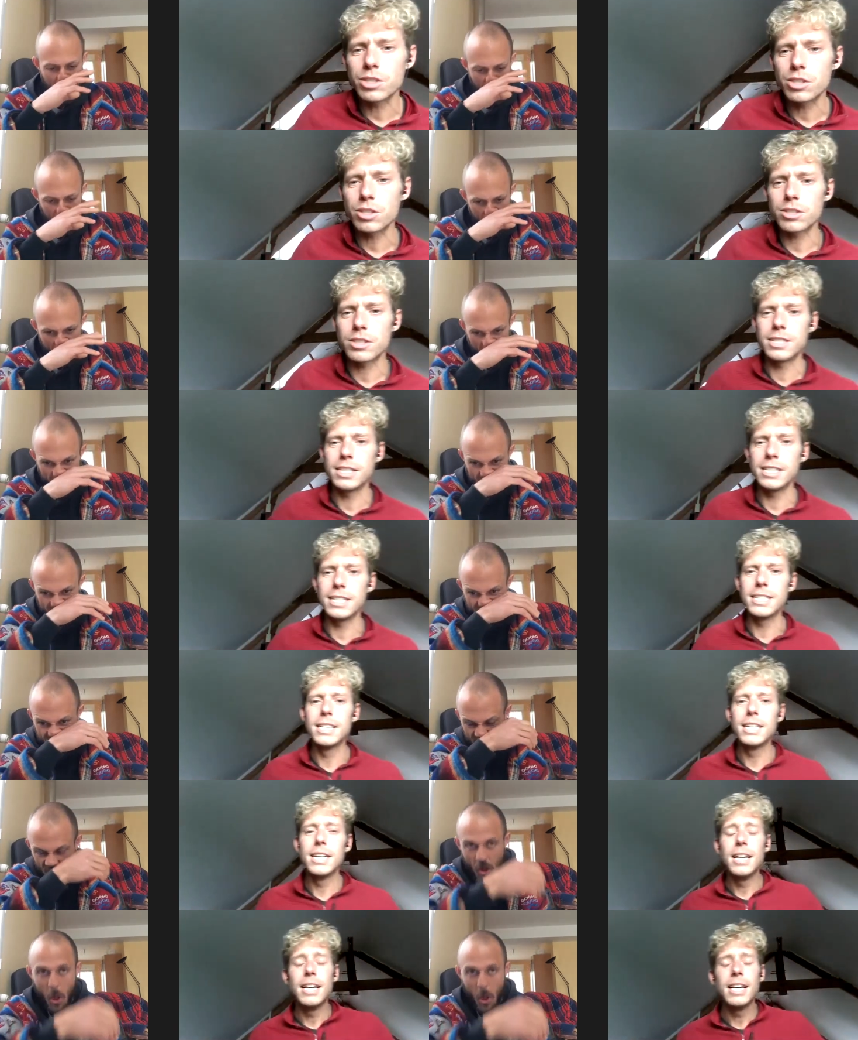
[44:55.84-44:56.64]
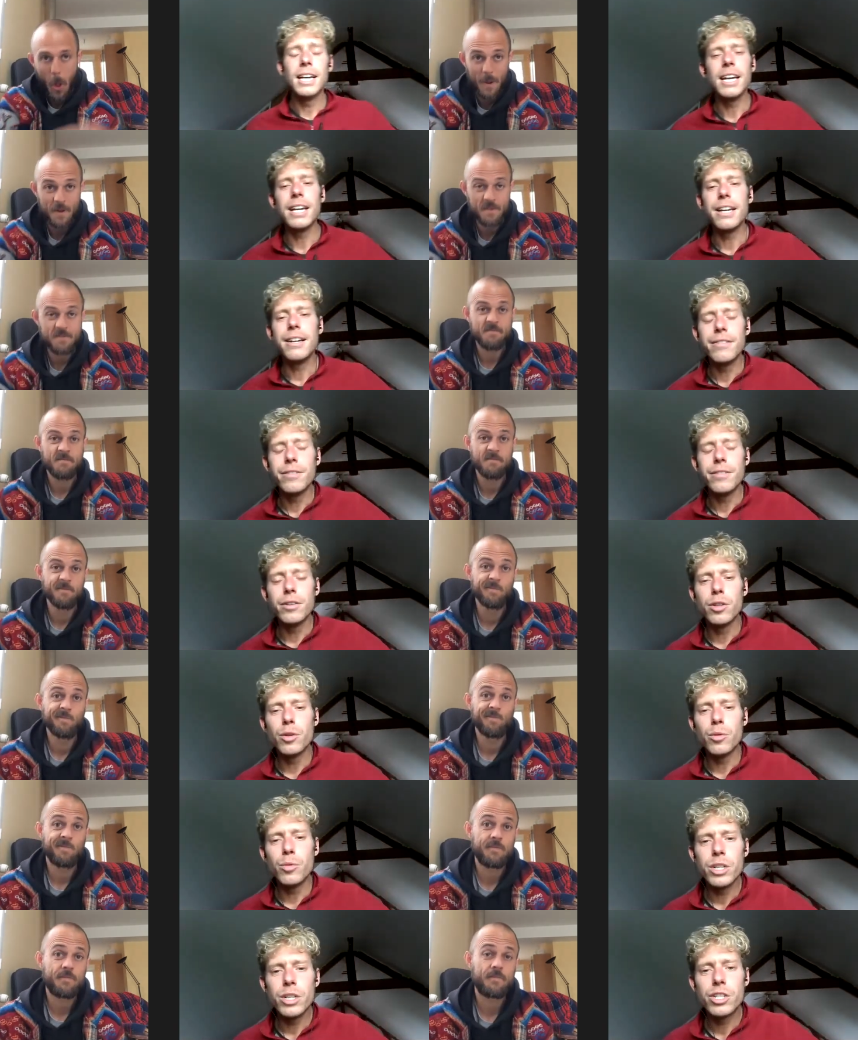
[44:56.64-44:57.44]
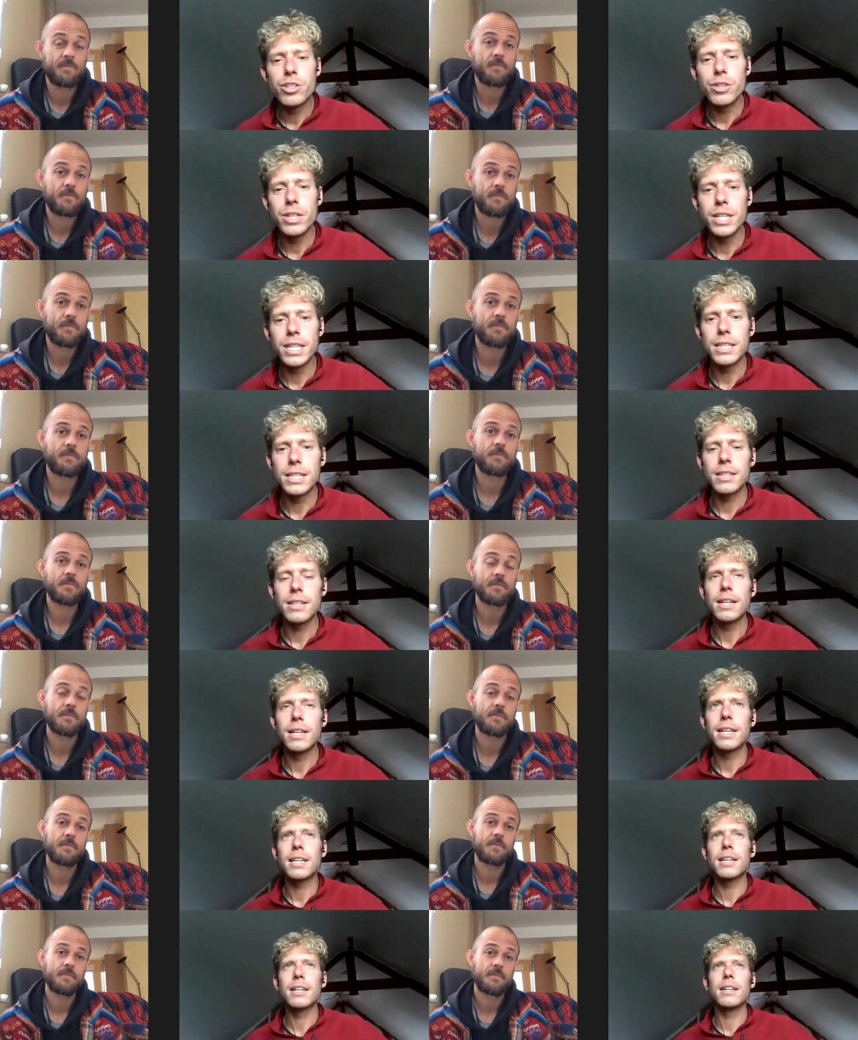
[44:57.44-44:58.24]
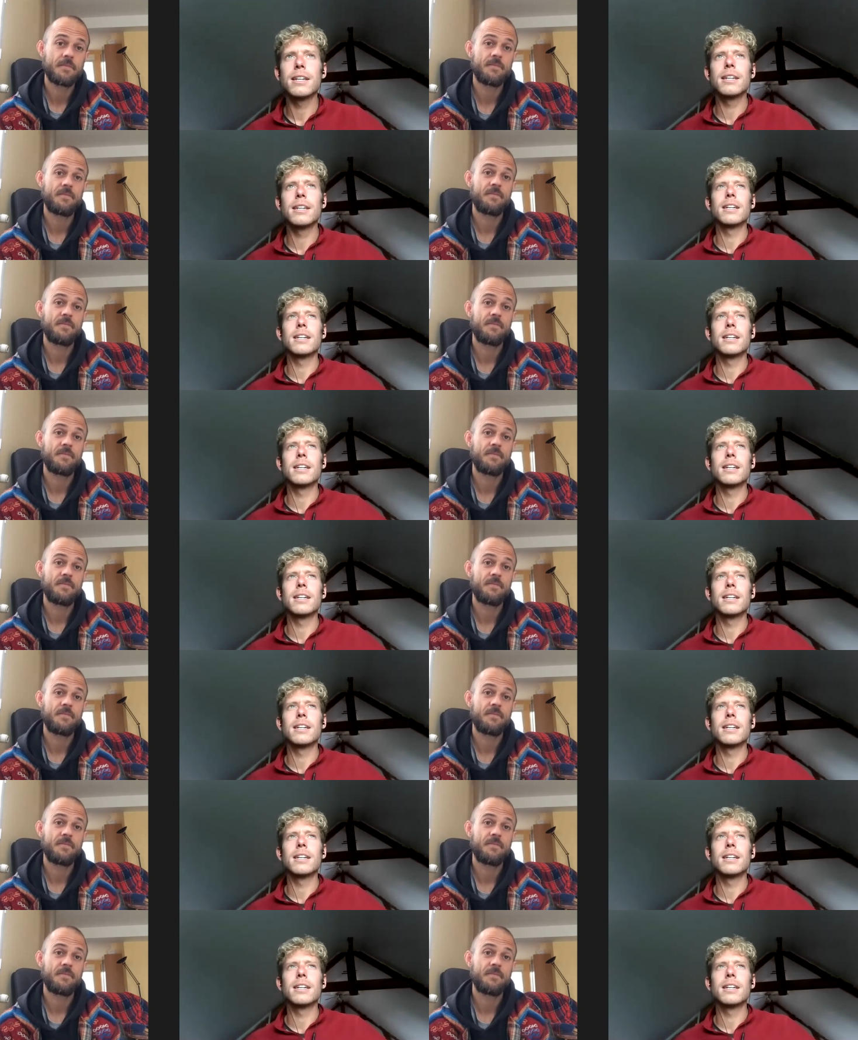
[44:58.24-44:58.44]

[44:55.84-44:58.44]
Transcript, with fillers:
Speaker 1: we just did, and even the retreat, like,